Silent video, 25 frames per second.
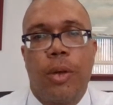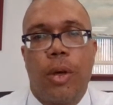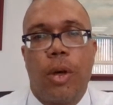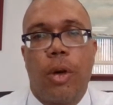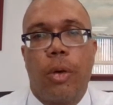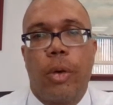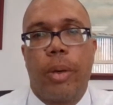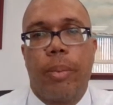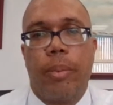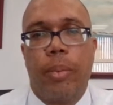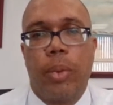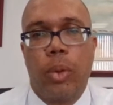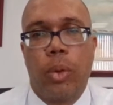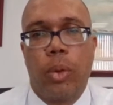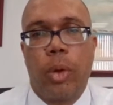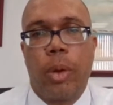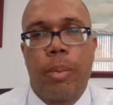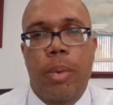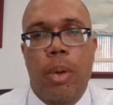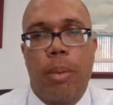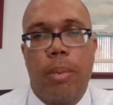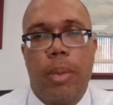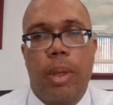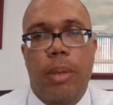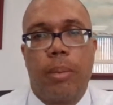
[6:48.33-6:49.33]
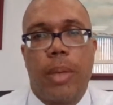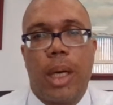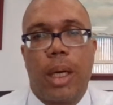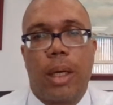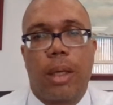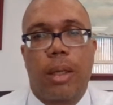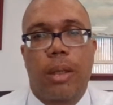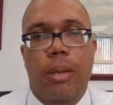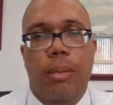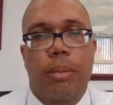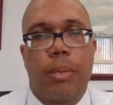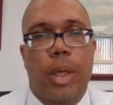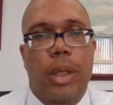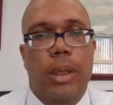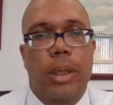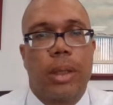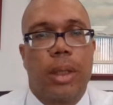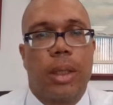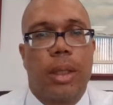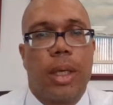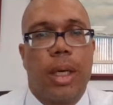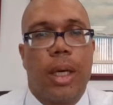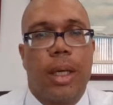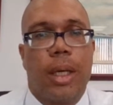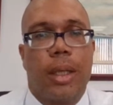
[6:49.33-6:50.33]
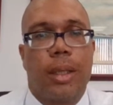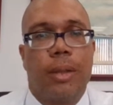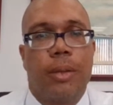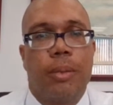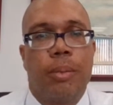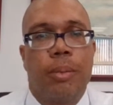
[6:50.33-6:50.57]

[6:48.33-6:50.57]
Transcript: or a blue Republic Bank branded card.